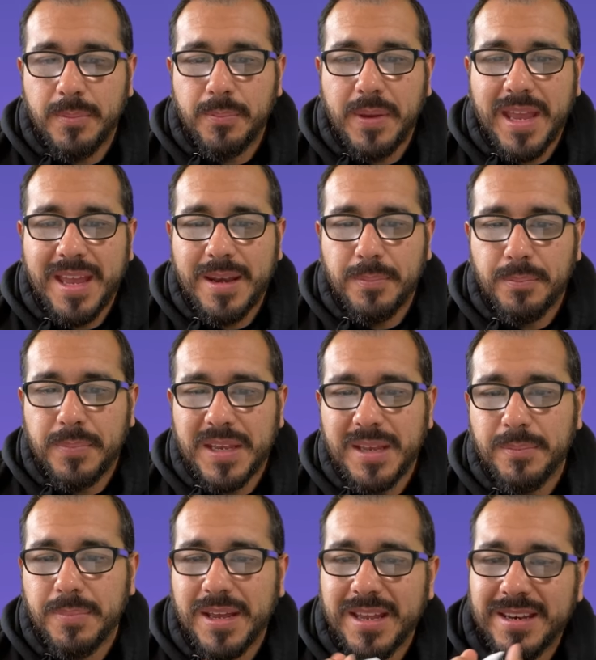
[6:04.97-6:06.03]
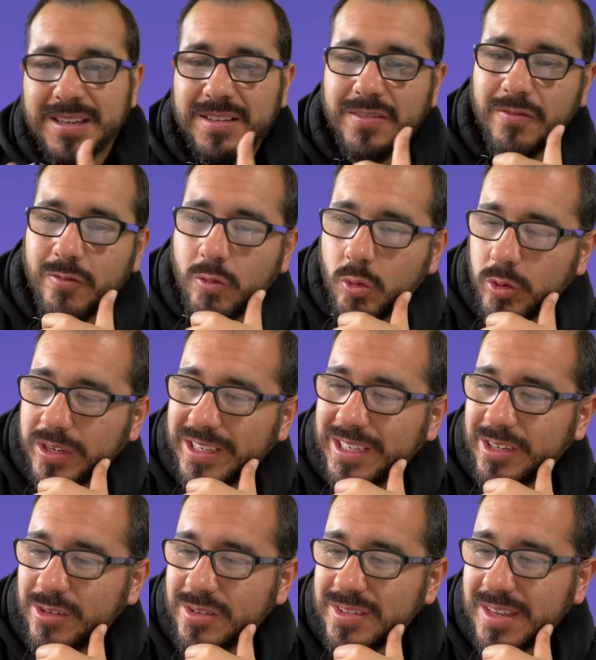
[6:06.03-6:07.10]
Ben. Big Ben is four
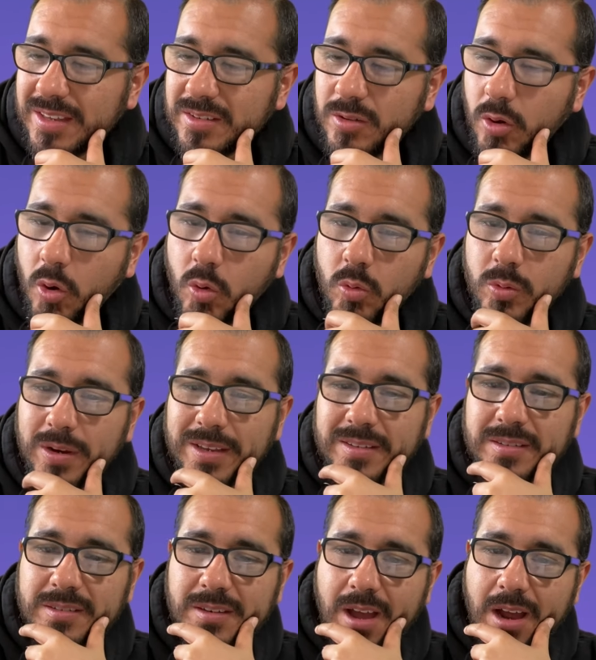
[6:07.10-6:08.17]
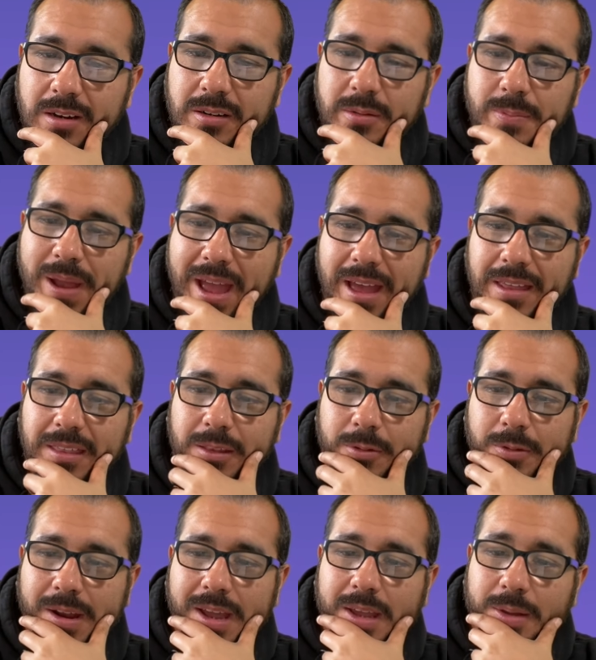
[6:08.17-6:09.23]
years as old as Dr. Math,
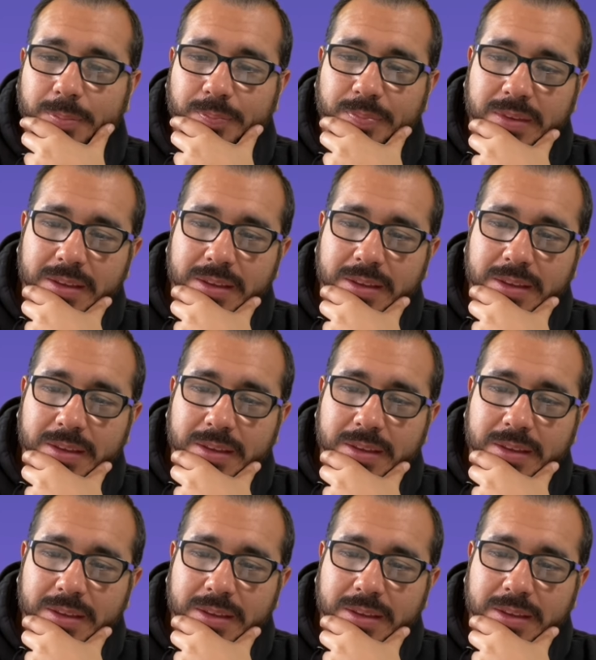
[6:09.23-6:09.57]
right?